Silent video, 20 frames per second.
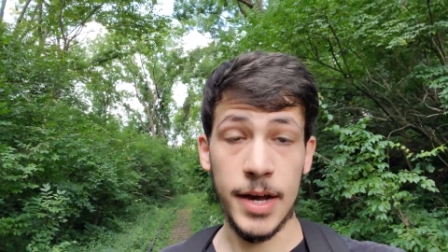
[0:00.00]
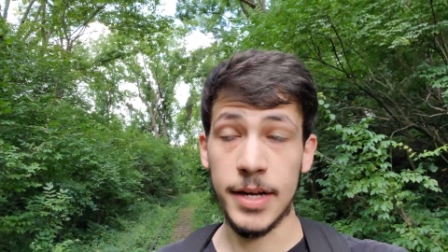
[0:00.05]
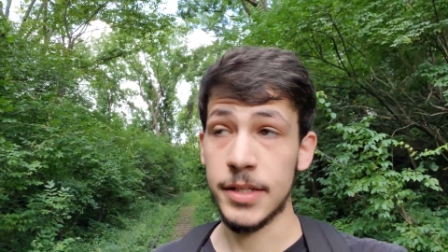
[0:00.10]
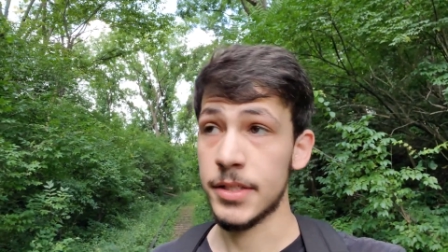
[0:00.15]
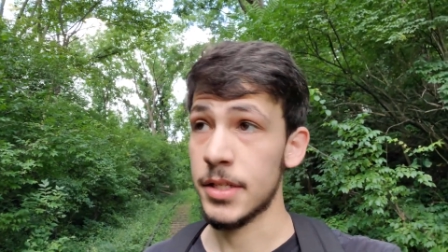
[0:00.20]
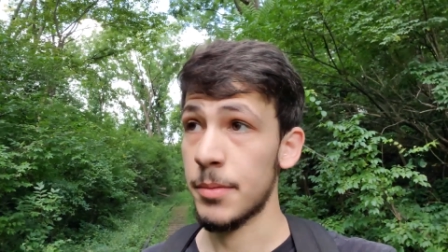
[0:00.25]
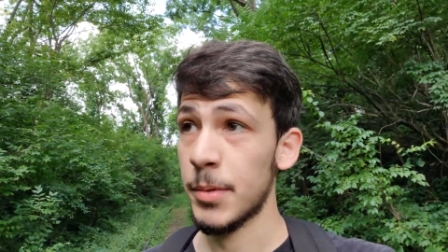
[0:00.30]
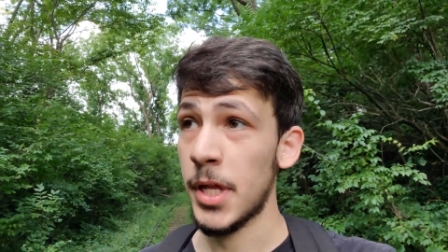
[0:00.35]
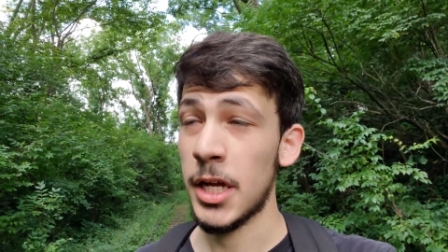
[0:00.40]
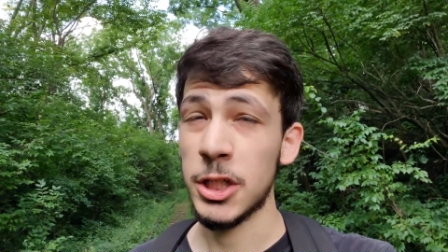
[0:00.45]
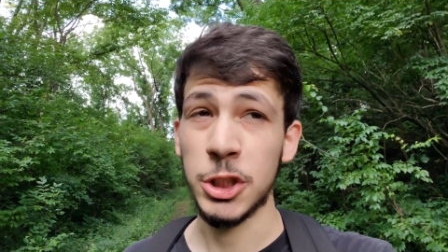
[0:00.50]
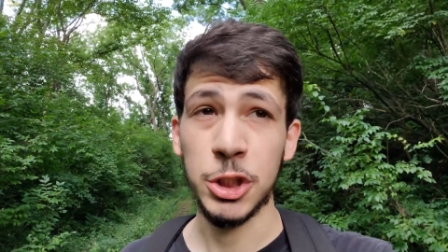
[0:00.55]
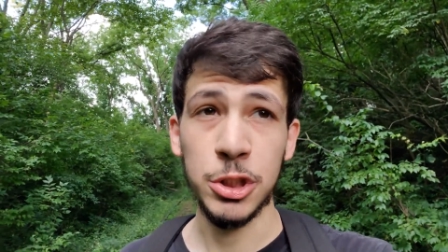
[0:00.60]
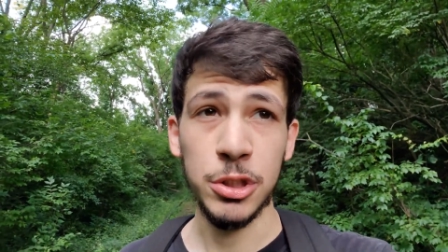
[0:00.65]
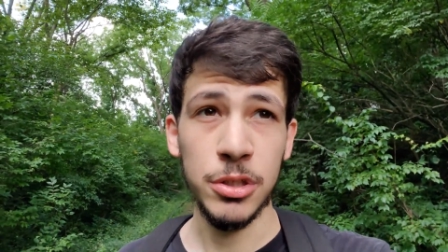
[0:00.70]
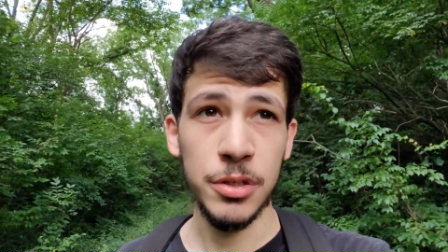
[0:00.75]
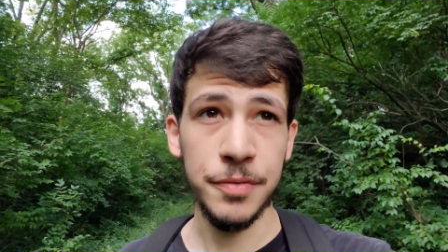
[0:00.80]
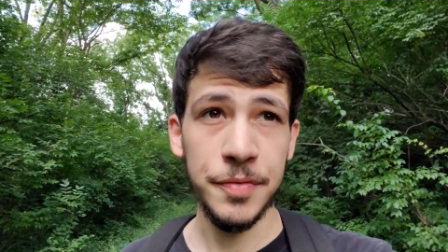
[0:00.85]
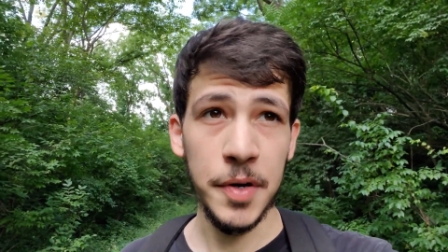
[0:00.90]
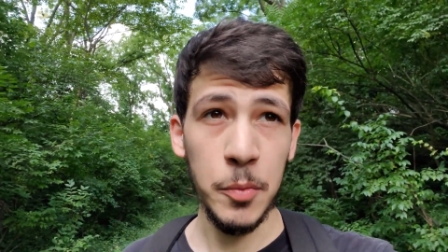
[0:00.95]
I'm not
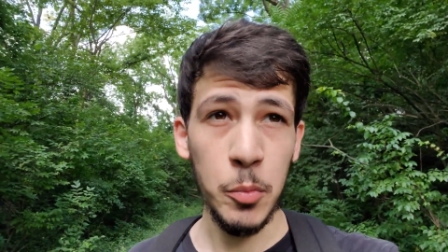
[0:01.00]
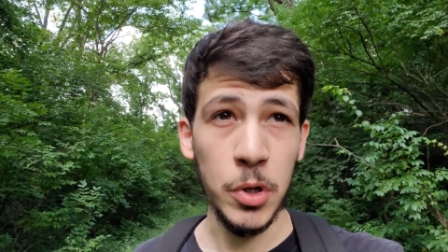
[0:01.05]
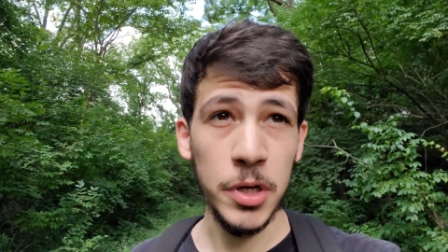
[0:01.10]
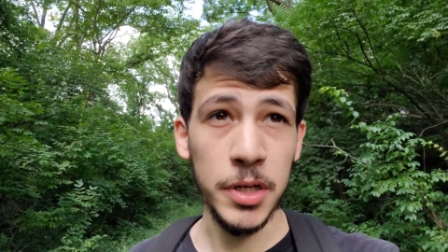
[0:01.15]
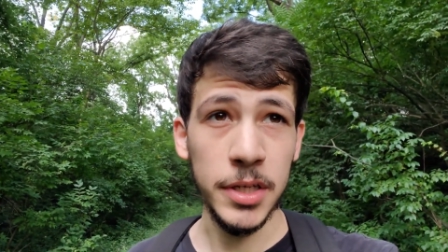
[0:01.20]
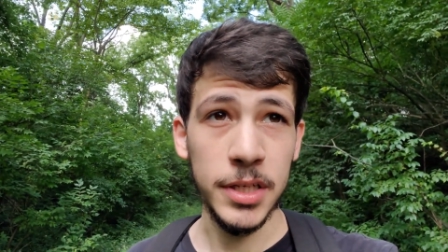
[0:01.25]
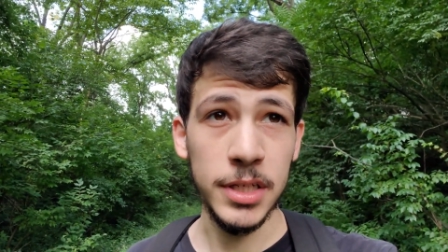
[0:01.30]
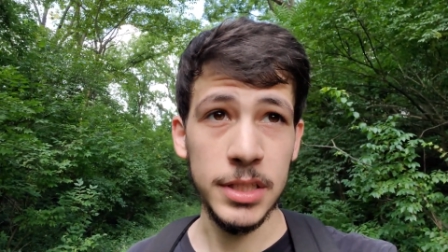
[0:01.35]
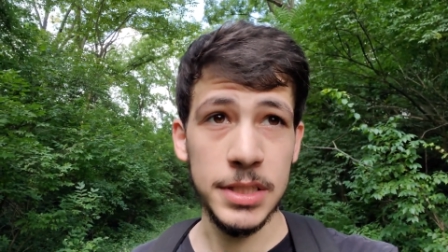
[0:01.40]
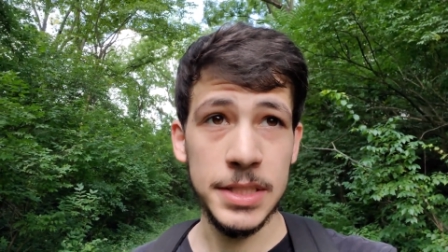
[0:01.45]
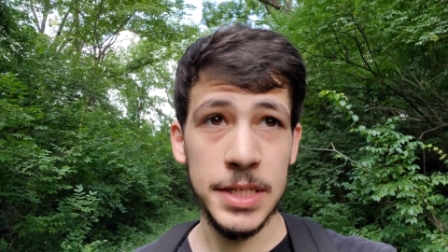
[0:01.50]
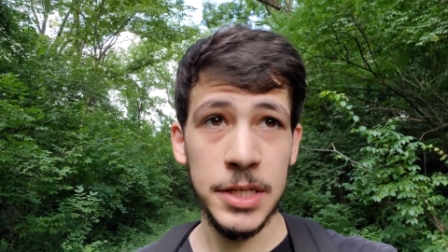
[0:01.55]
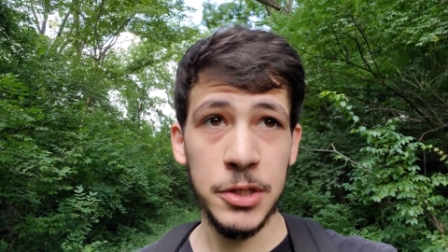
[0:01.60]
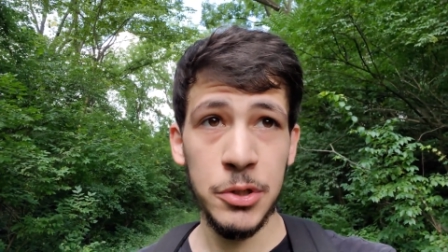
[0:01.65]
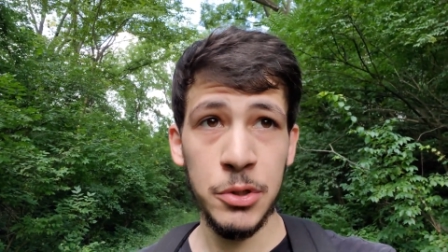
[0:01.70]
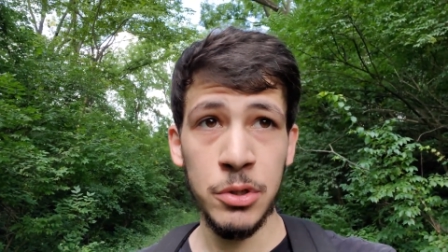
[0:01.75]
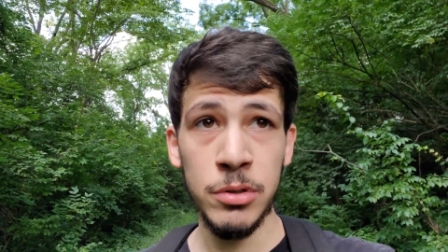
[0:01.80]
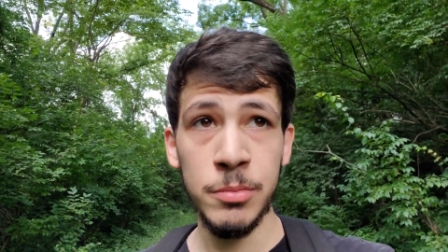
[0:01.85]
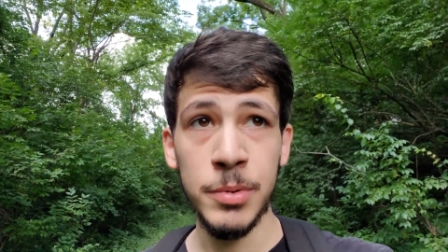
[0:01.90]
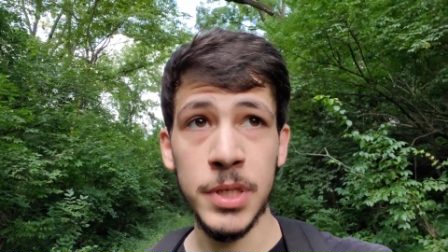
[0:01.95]
sure if I want to
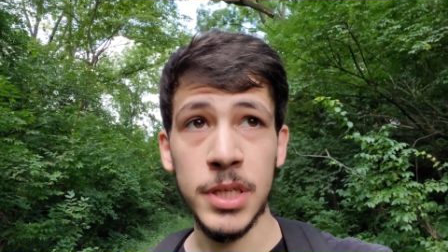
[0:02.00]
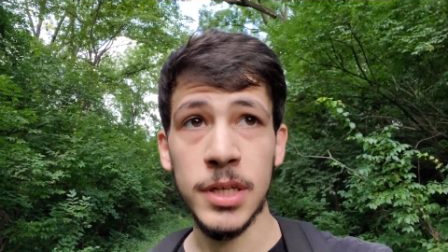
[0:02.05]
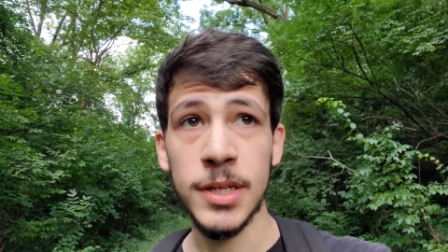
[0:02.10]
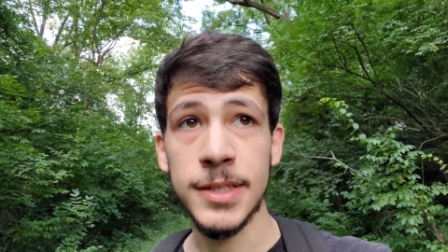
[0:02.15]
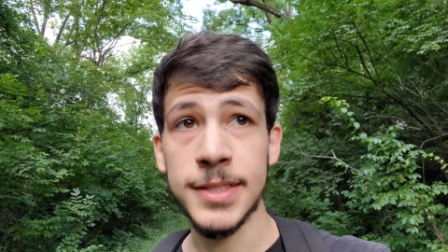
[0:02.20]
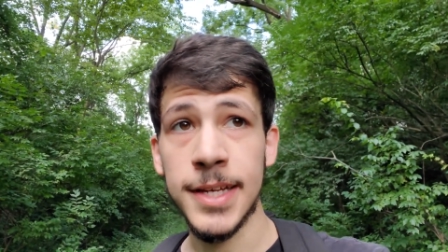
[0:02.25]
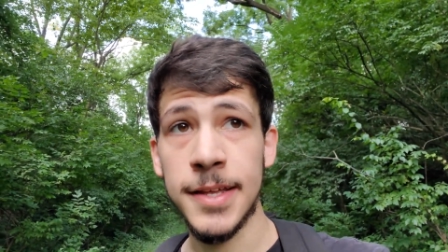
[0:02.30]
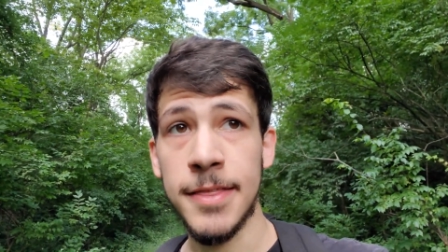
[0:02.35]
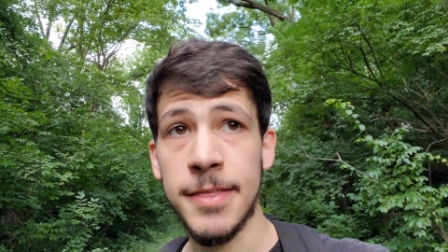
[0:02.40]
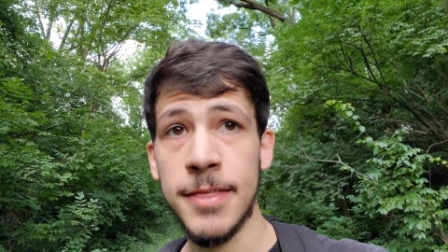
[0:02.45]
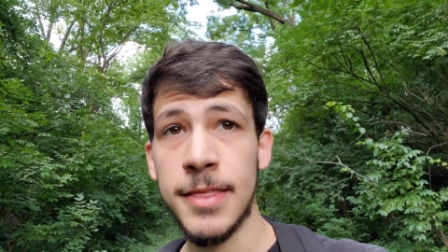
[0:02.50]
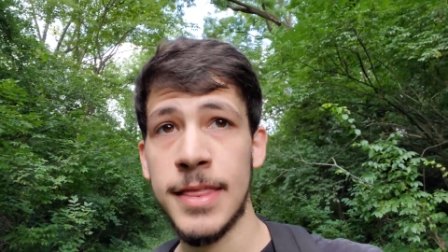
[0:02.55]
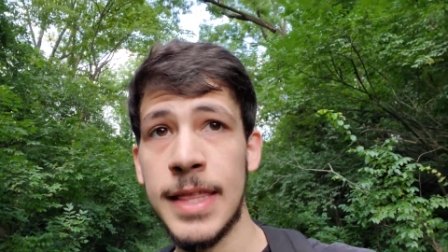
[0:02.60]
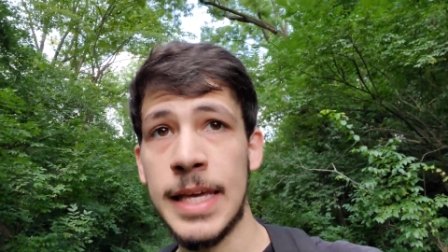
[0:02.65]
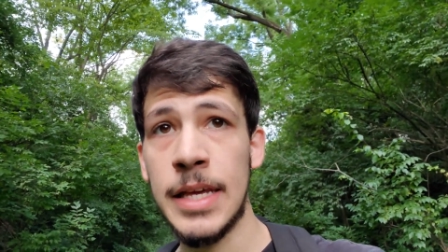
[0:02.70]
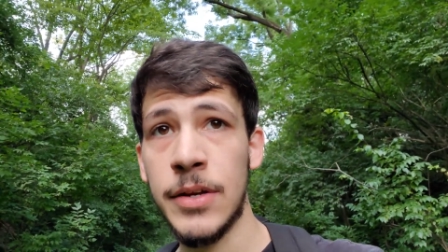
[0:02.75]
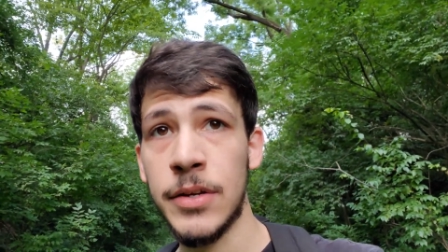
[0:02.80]
continue because I think